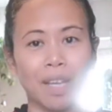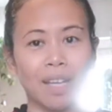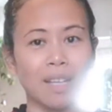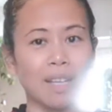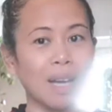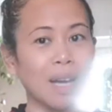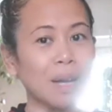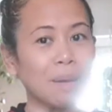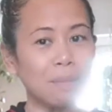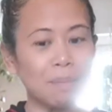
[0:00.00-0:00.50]

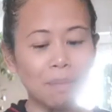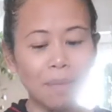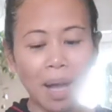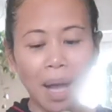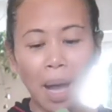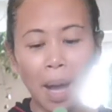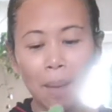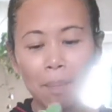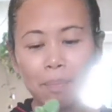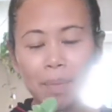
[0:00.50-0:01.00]
And I'm
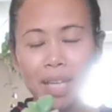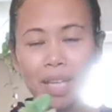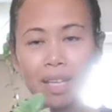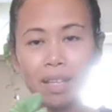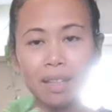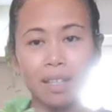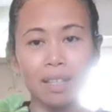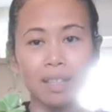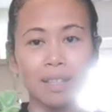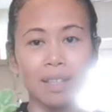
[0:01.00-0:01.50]

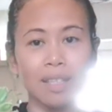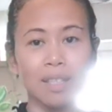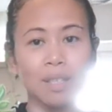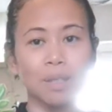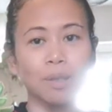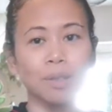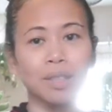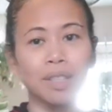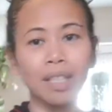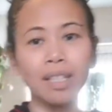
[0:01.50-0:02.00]
happy that
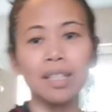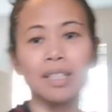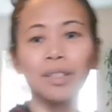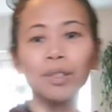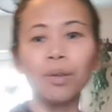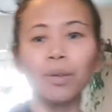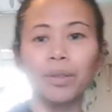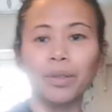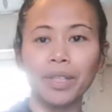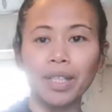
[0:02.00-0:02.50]
this
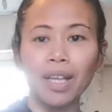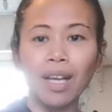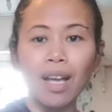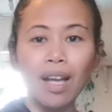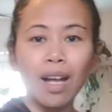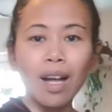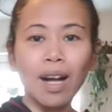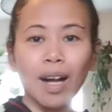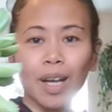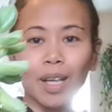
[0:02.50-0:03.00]
cotyledon
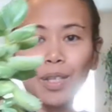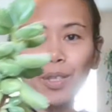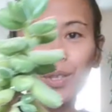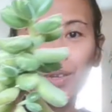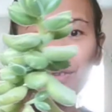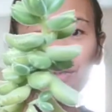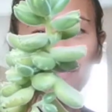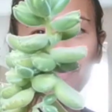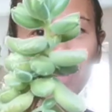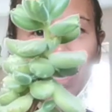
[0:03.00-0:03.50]
has
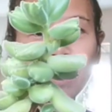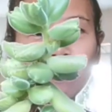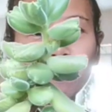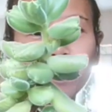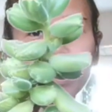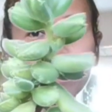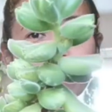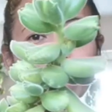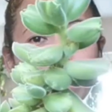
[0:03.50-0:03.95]
survived the